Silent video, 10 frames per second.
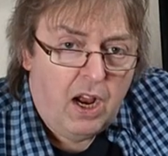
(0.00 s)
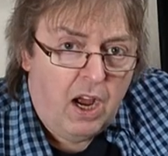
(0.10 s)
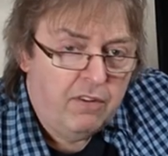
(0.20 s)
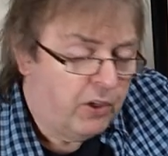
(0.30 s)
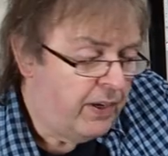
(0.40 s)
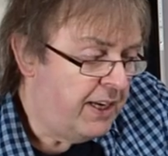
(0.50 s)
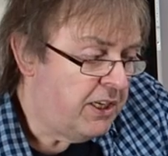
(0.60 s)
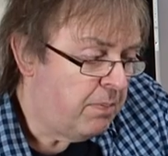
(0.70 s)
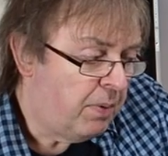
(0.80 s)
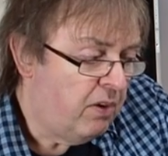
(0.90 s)
I've
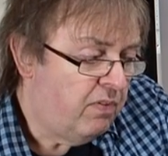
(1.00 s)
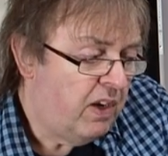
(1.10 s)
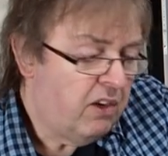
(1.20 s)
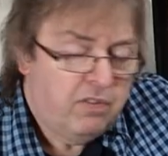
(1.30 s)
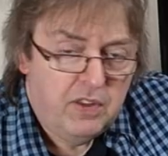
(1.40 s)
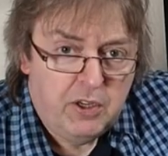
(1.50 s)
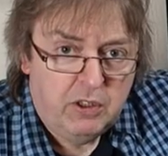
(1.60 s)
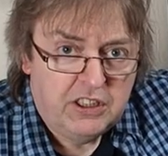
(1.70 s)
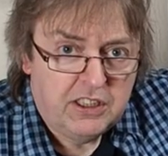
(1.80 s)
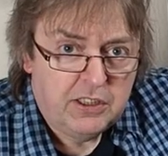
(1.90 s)
created a profile for the
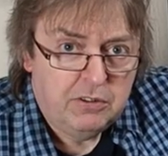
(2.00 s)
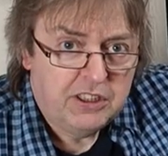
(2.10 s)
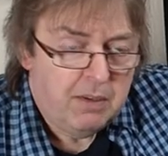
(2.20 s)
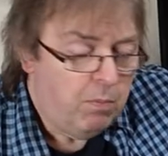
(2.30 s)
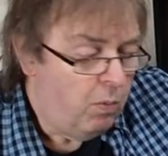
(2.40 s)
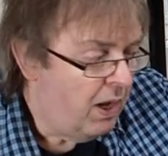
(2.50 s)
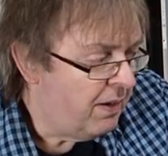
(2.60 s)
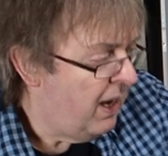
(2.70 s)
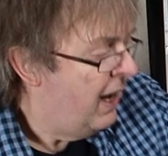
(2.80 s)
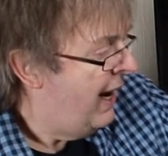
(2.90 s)
Oyster
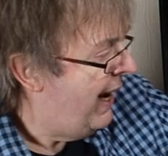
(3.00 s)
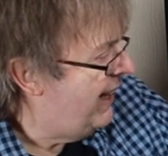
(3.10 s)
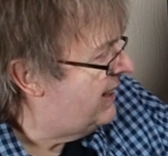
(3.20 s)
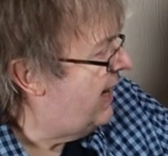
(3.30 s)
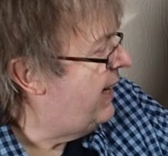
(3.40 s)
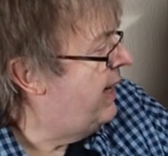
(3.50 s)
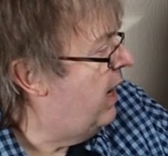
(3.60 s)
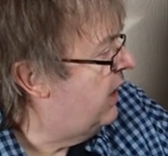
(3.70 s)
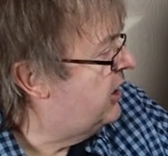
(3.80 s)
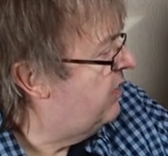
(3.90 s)
271. It's a
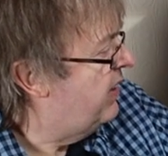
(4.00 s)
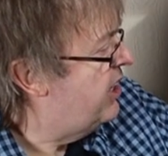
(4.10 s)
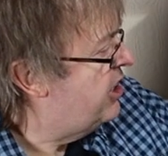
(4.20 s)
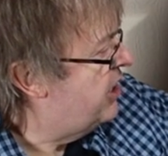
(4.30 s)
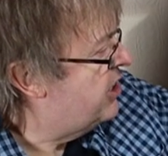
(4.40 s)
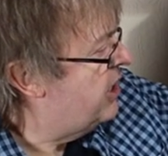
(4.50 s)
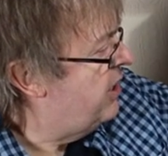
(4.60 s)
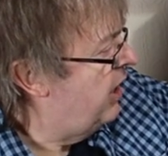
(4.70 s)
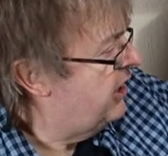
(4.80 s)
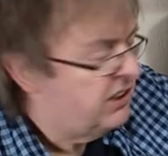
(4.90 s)
nice finish. It's a
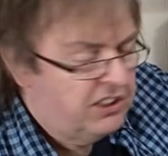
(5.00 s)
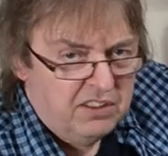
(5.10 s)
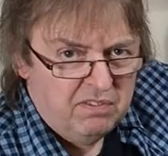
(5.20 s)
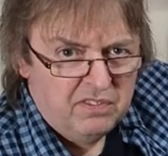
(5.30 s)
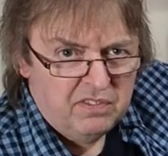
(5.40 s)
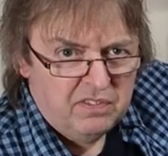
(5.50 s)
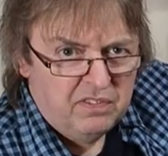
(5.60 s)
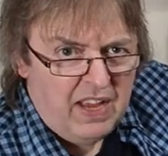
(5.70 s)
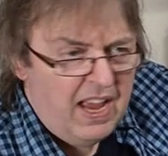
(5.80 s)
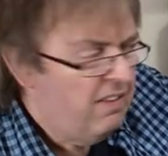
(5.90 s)
nice,
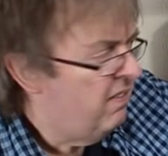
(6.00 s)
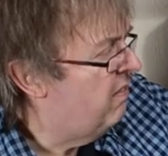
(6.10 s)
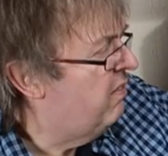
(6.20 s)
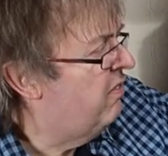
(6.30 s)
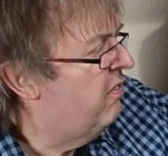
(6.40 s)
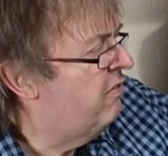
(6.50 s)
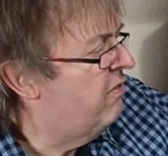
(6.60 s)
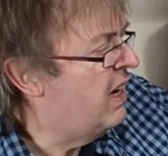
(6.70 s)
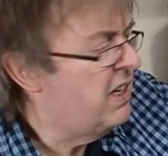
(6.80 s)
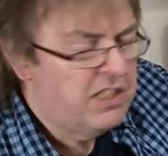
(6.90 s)

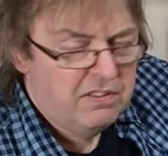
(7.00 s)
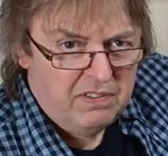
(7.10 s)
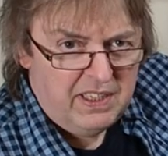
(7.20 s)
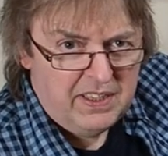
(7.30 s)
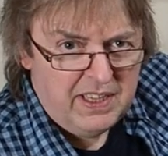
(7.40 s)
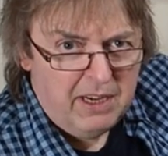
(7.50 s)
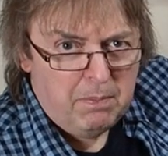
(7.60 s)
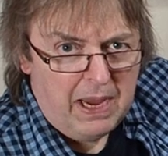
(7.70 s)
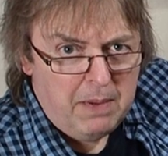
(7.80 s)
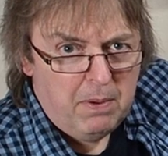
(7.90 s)
relatively thick
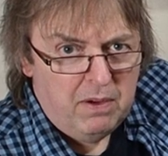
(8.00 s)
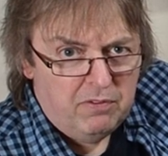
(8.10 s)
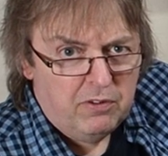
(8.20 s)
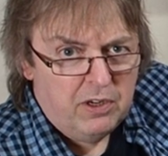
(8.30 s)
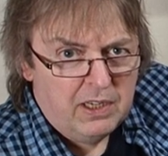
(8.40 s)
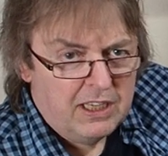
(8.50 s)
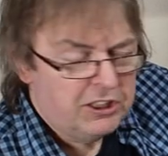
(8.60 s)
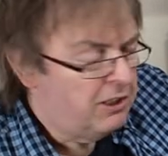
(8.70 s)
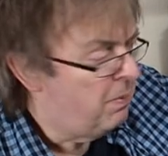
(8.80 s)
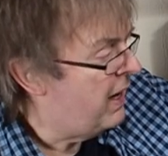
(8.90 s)
paper for a
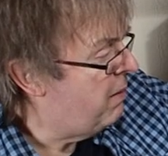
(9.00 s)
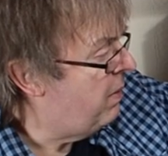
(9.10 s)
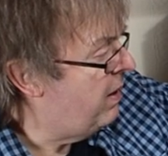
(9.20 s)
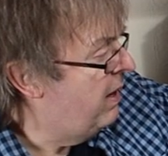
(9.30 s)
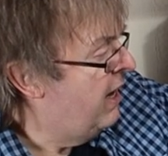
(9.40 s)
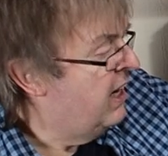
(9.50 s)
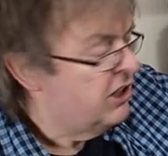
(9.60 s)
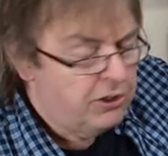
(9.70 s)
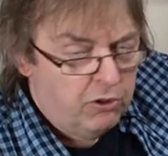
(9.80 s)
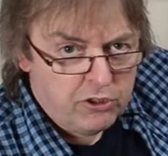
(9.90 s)
luster paper.
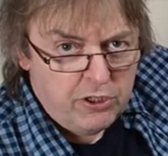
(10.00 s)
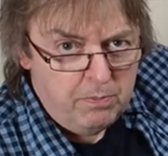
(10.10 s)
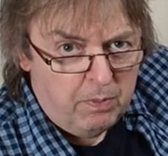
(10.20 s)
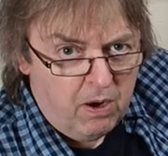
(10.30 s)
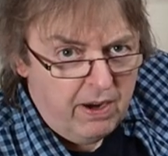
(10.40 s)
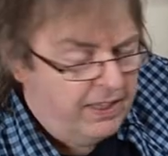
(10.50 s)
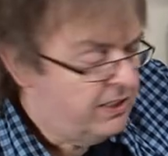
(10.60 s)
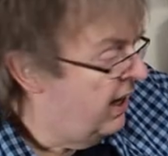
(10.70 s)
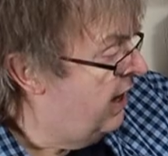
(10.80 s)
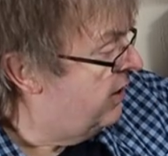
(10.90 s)
It's not too
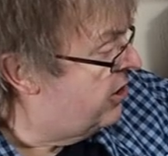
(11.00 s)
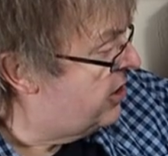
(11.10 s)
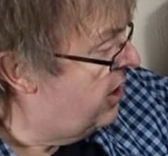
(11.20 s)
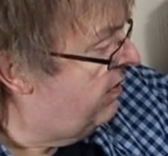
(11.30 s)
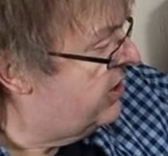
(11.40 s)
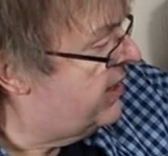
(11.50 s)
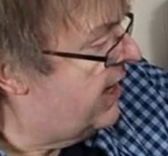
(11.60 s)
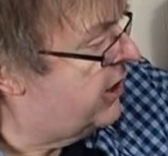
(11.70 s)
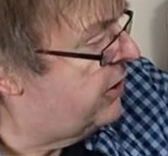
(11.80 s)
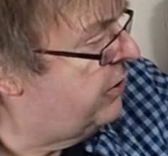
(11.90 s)
bright. The surface
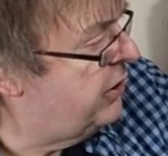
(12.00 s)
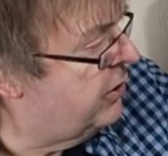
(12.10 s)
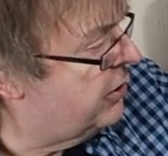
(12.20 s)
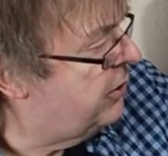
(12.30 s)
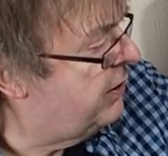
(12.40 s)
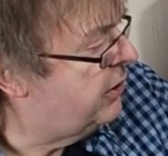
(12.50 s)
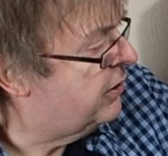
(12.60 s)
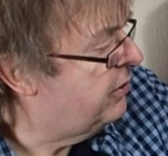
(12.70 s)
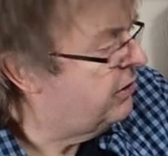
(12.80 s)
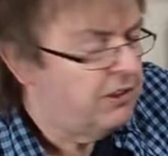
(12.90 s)
texture is not too
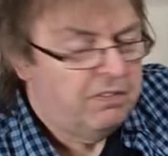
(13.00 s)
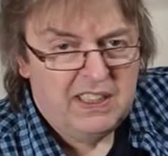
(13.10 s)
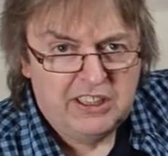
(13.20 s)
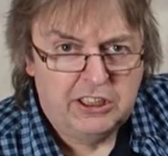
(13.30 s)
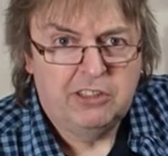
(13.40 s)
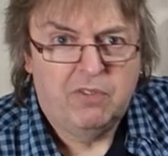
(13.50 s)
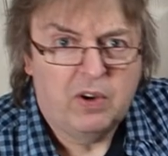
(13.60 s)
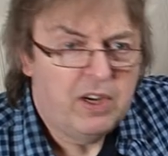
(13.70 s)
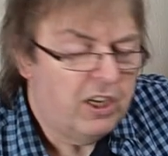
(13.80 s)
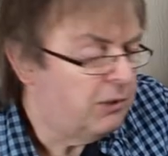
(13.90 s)
intrusive. It's just a
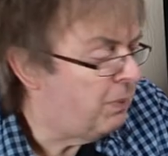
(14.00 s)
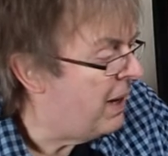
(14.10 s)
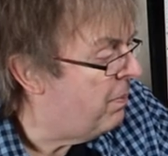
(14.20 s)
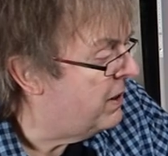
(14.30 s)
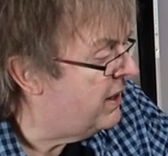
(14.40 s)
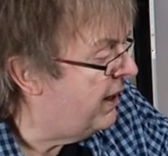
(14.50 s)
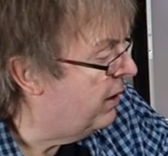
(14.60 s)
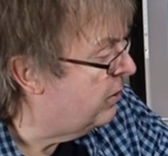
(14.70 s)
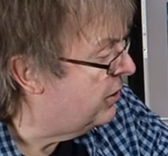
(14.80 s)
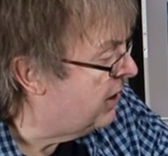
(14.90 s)
very nice paper to
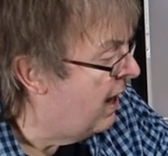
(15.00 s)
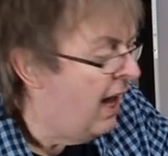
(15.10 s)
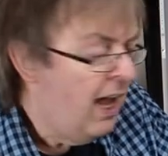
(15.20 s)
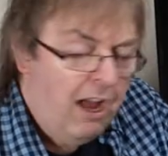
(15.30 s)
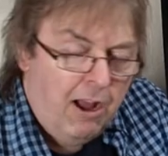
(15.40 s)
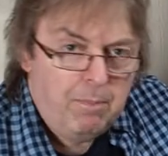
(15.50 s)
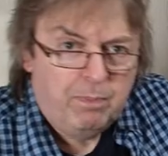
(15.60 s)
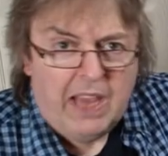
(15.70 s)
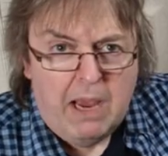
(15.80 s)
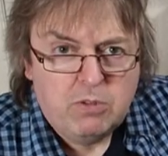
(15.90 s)
use.
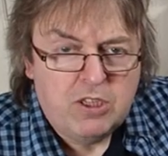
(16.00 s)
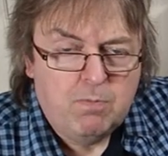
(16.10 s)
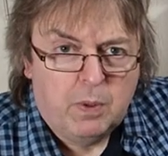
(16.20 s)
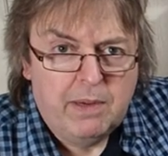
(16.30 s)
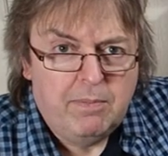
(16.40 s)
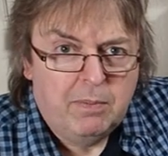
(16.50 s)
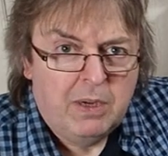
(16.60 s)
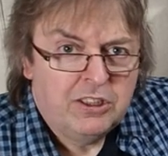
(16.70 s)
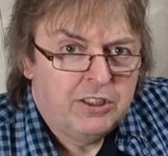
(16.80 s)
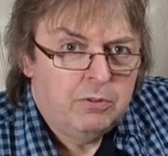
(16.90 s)
Epson Premium
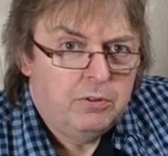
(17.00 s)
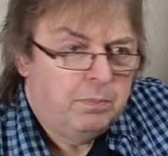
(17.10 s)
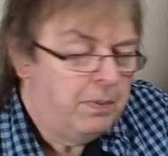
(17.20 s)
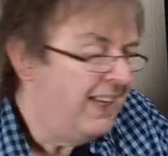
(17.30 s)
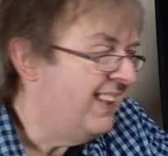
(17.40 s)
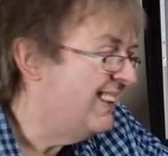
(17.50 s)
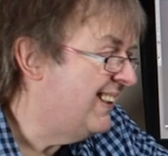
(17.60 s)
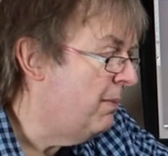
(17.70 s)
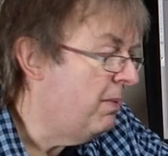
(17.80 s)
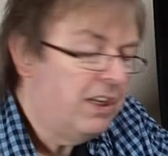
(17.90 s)
Luster would be
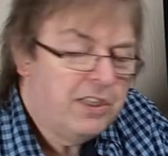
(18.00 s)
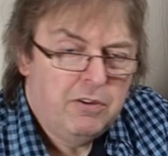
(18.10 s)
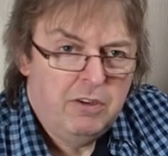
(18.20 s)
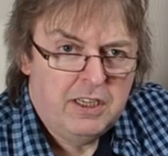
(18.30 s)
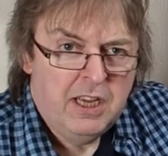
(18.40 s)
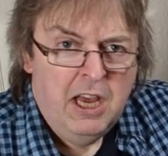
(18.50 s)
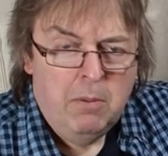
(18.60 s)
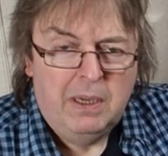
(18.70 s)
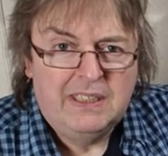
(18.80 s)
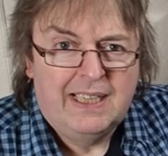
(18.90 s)
similar to it,
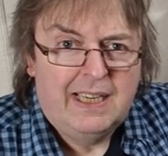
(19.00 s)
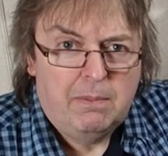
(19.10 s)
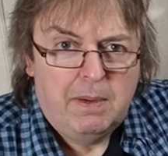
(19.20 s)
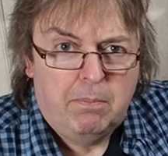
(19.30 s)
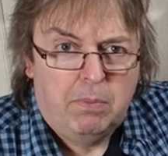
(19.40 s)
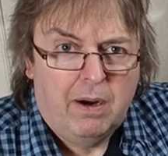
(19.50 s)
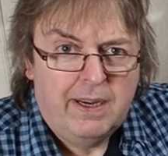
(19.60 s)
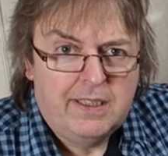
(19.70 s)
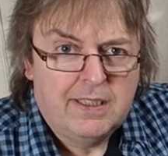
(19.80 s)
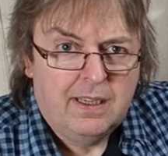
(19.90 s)
but is a little bit
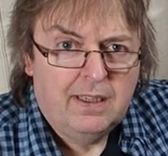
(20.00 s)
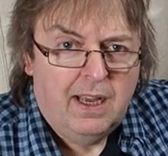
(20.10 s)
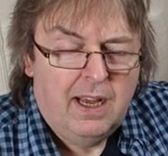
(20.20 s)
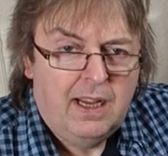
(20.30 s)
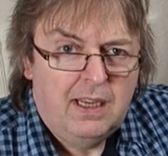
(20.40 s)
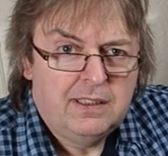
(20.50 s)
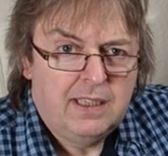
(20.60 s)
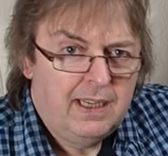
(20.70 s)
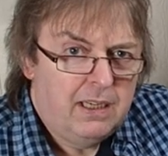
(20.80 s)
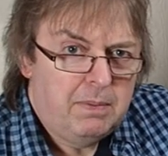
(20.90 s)
brighter and
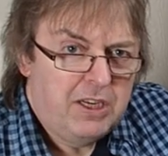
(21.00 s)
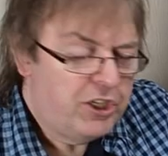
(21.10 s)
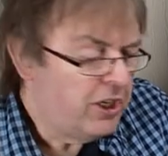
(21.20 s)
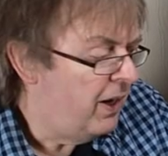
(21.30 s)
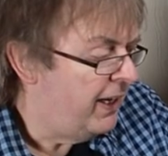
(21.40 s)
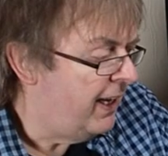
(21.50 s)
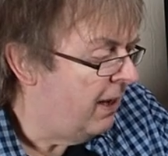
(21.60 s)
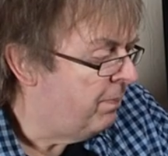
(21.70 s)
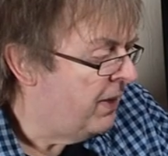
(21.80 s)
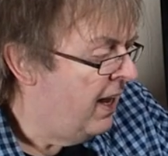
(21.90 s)
a little bit shinier.